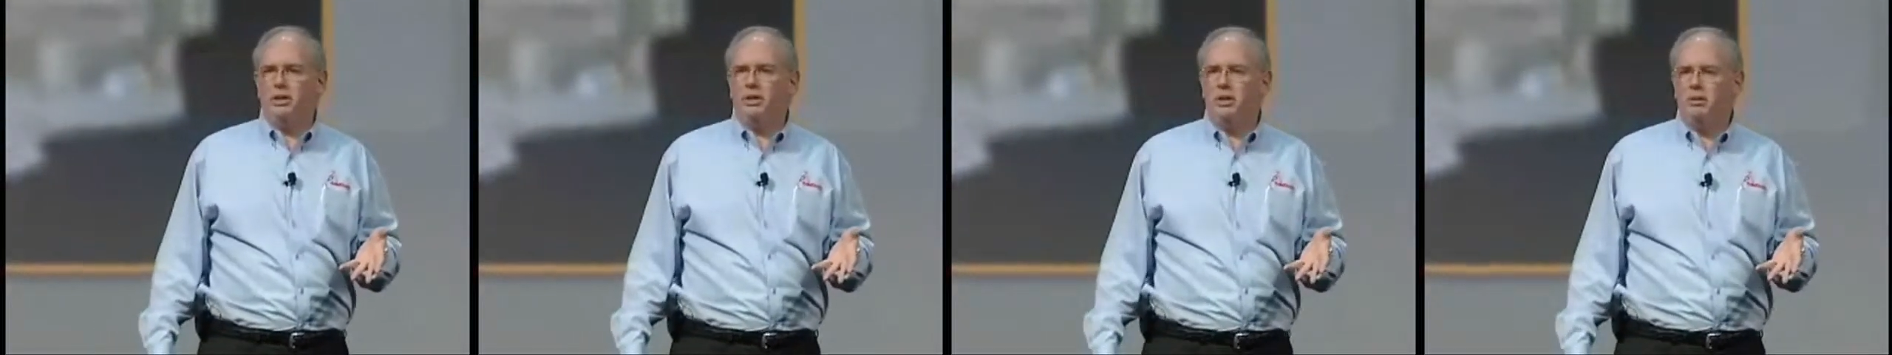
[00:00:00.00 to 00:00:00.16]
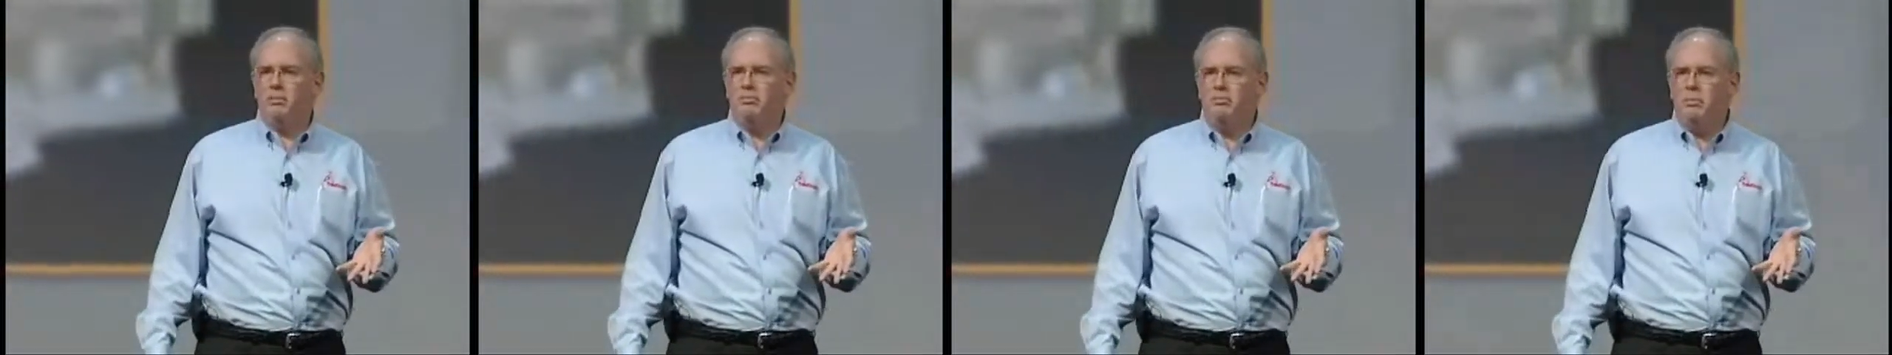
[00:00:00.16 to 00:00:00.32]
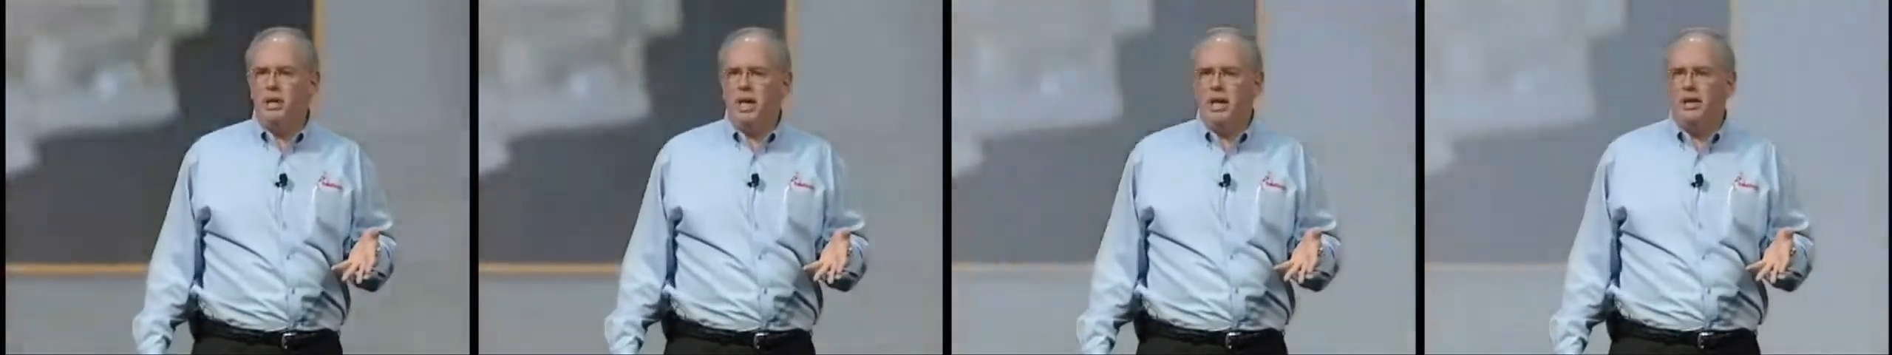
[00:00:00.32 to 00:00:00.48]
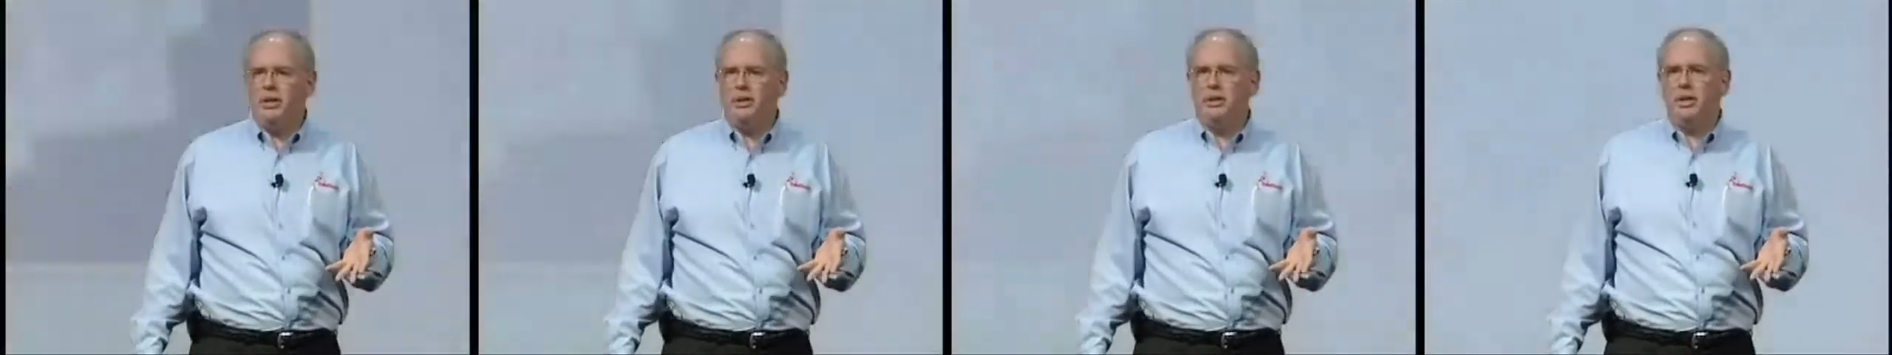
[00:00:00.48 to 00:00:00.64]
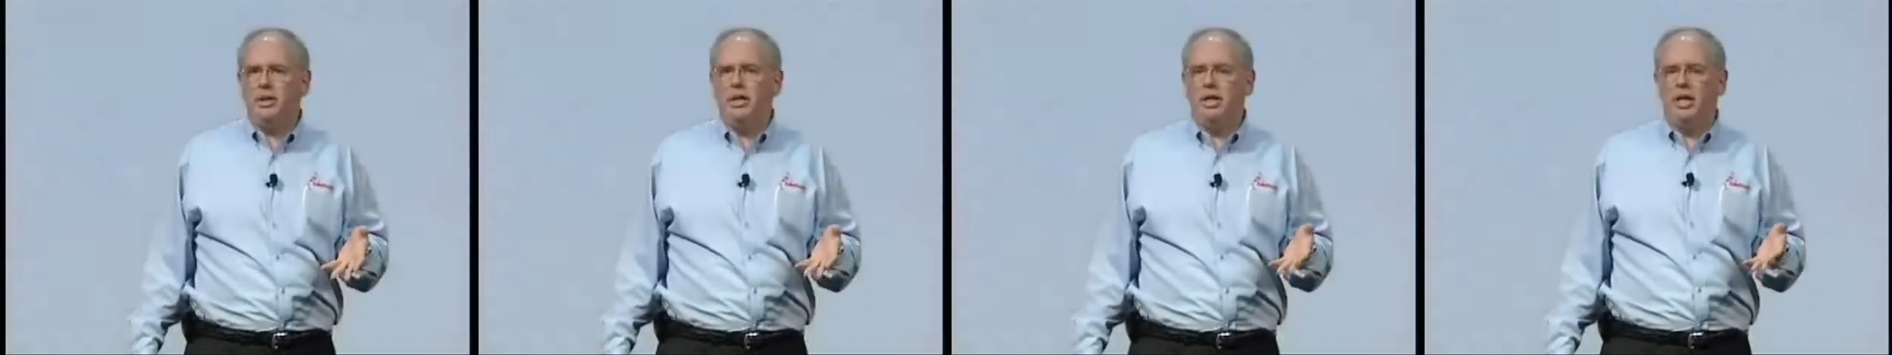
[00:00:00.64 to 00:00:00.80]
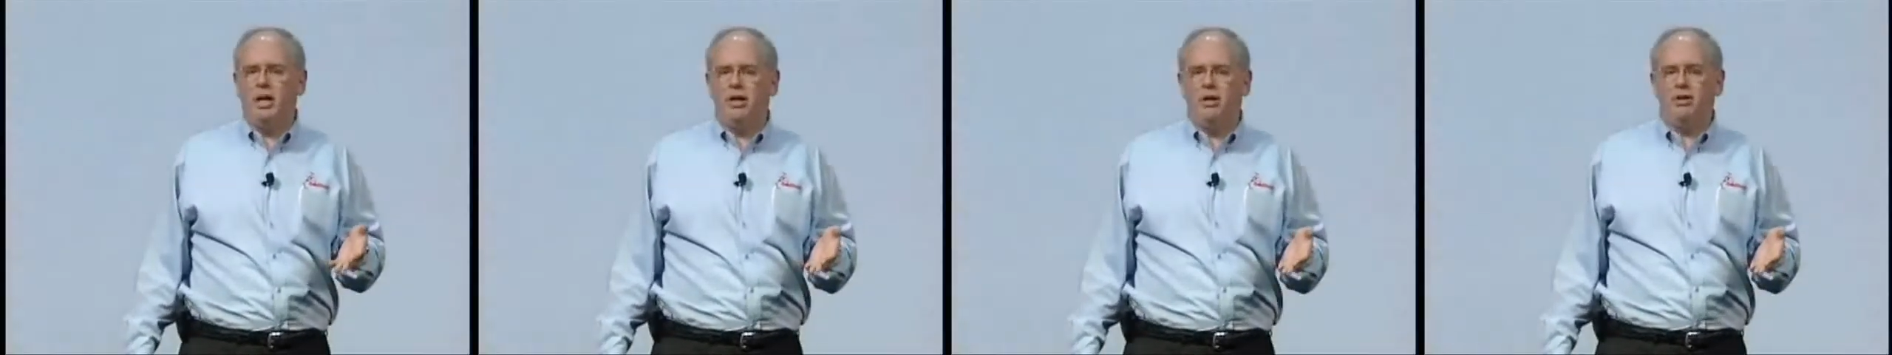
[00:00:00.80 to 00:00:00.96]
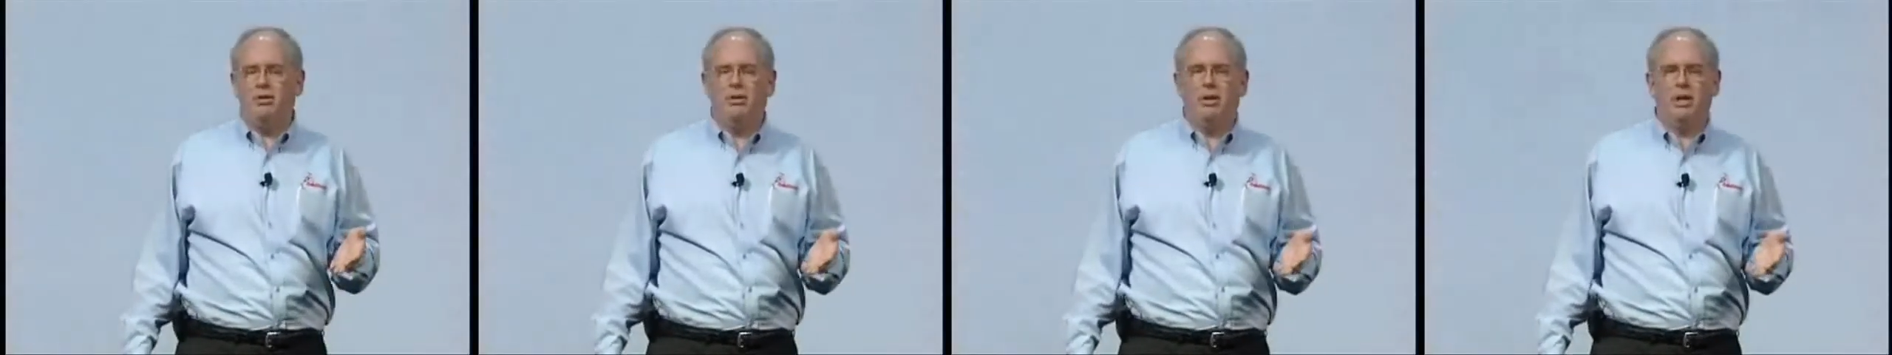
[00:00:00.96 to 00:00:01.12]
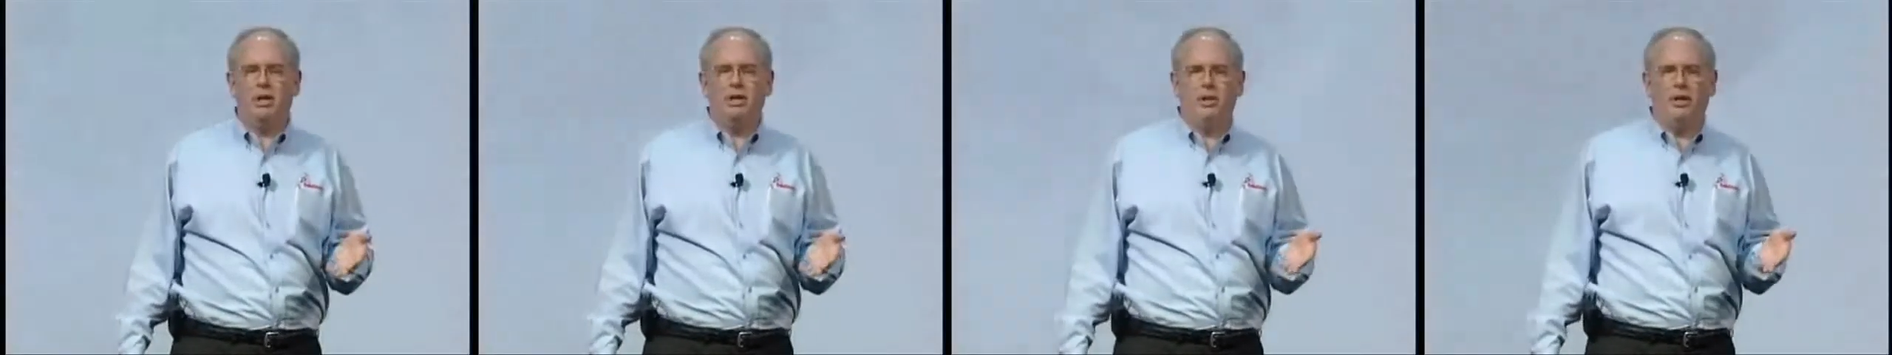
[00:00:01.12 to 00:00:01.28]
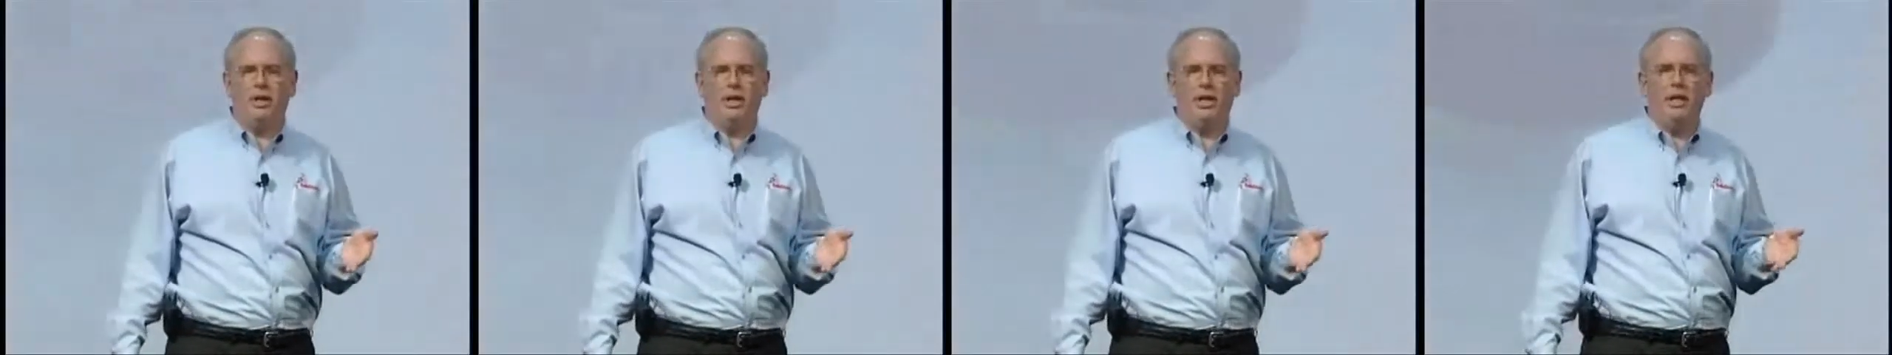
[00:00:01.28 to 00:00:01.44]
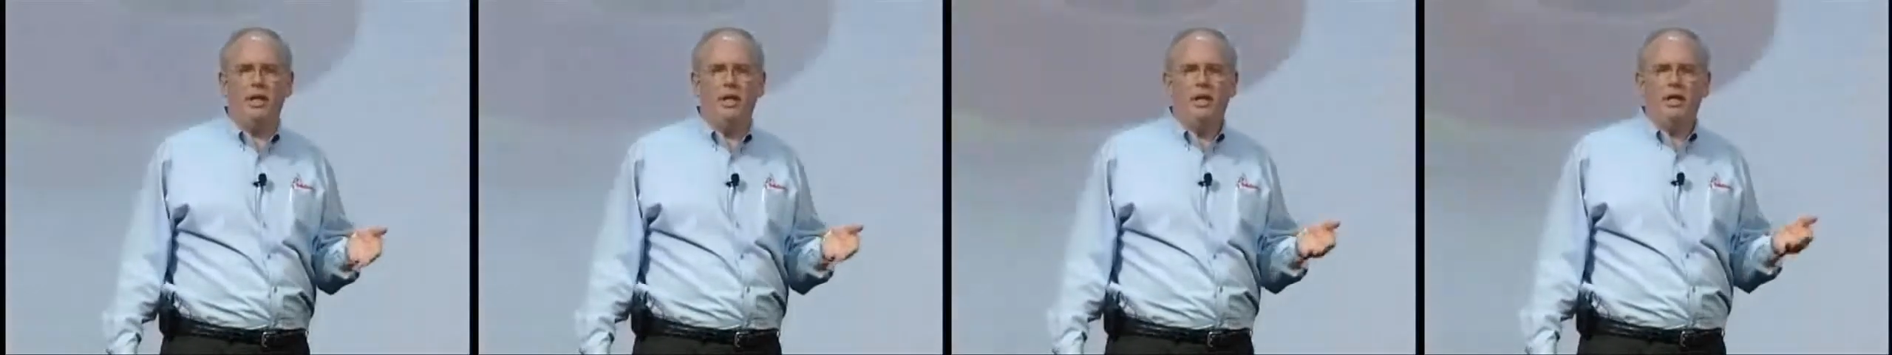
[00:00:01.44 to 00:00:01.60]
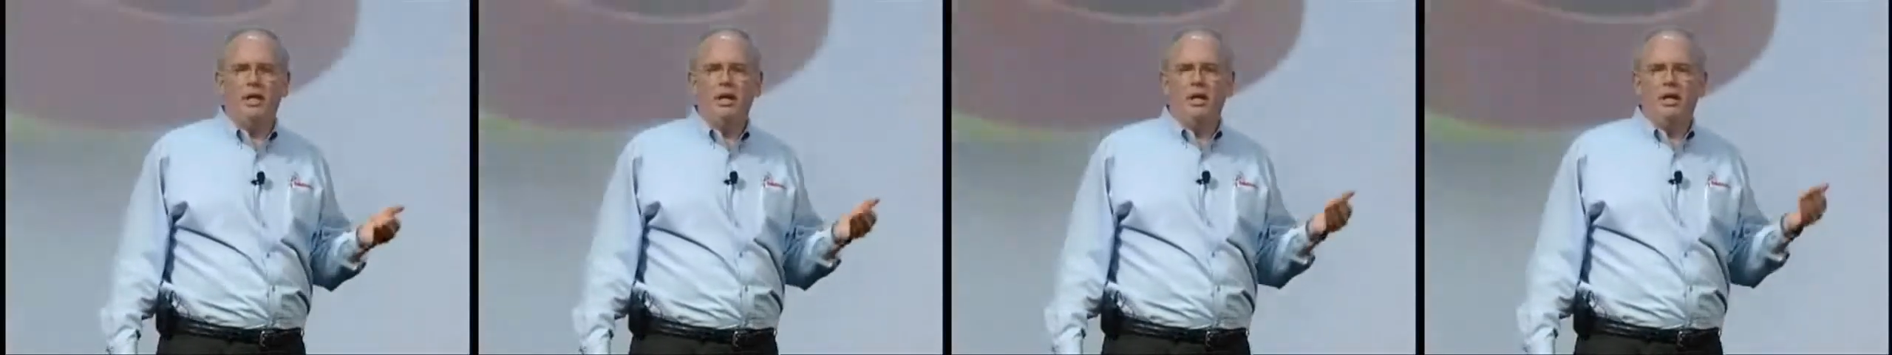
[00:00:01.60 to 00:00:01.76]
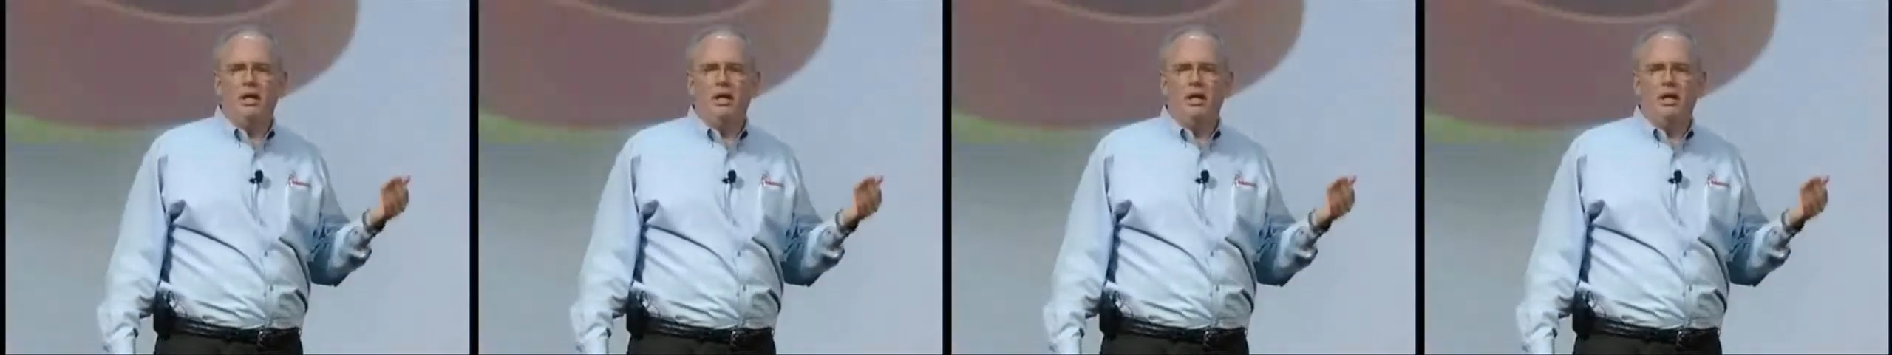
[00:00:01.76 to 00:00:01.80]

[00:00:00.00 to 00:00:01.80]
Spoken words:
It's amazing how quickly